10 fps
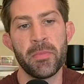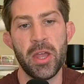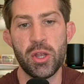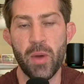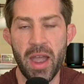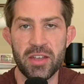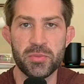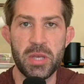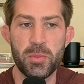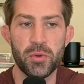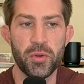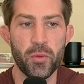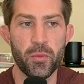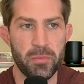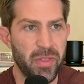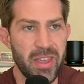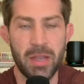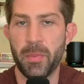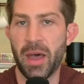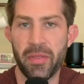and you ask people to think
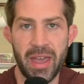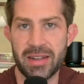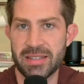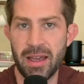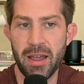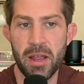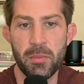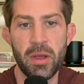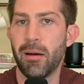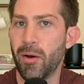about that time,